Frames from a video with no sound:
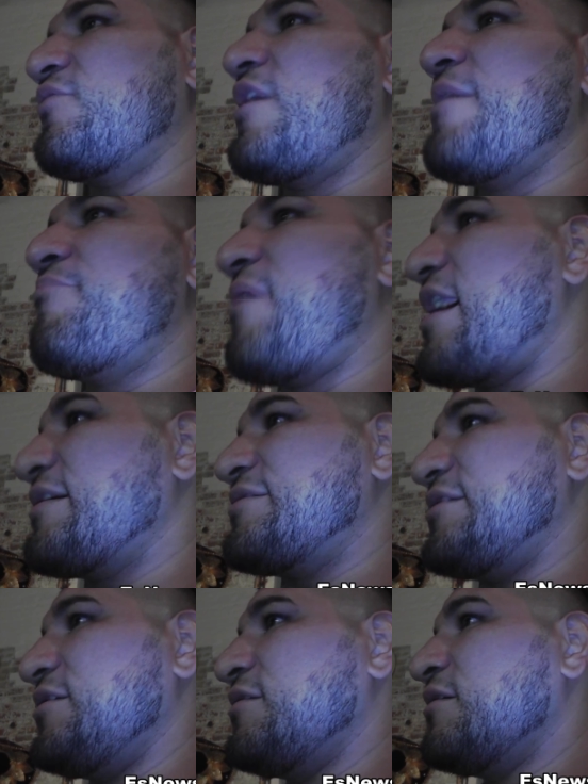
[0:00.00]
the right
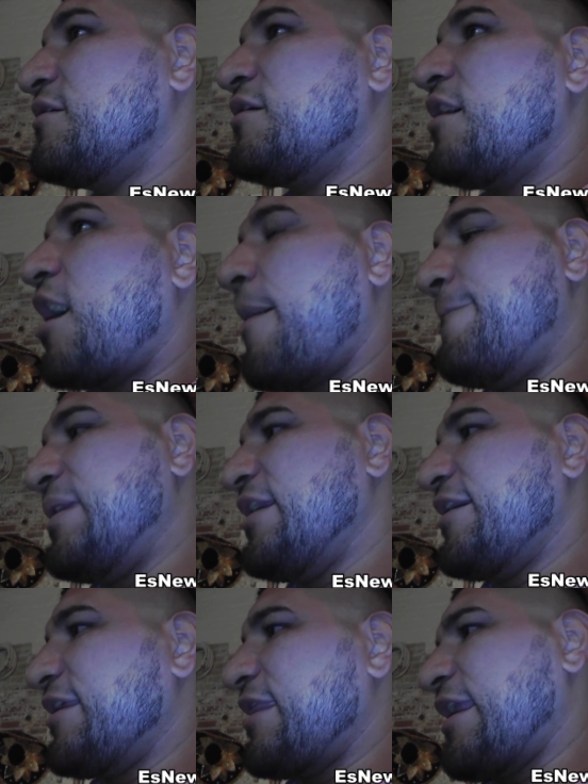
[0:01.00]
boxing
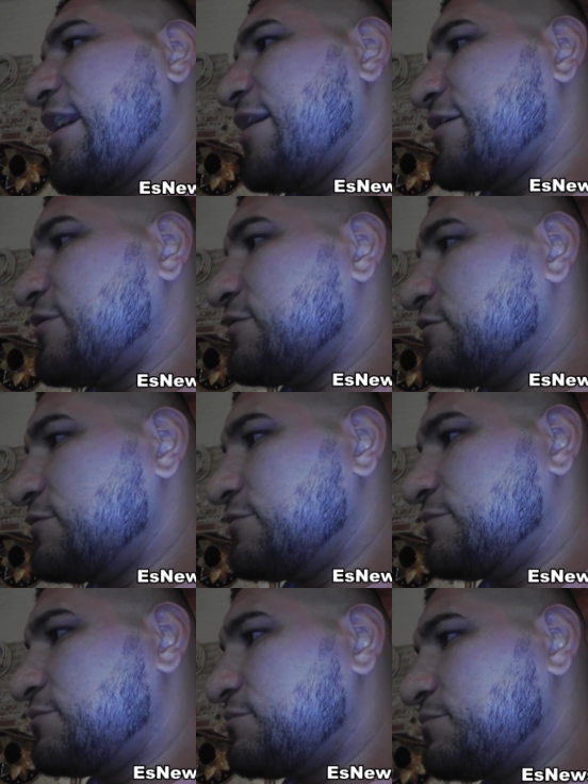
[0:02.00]
ability that I do.
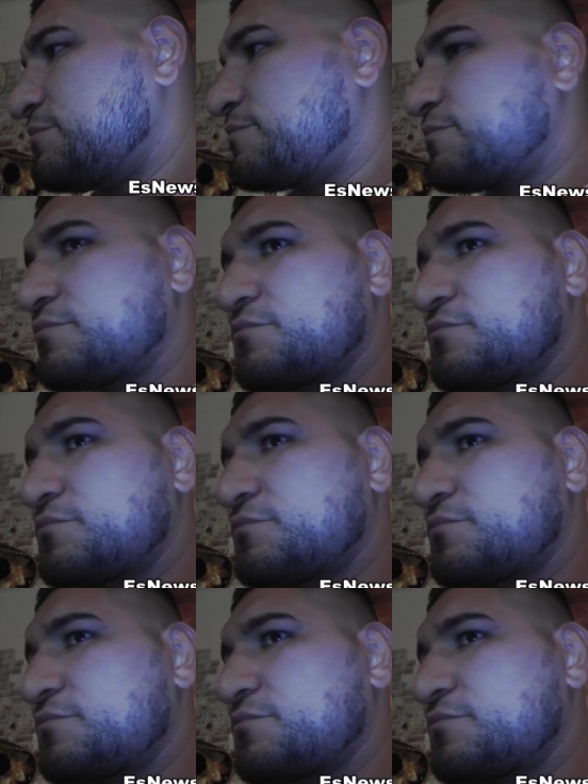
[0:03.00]
Is that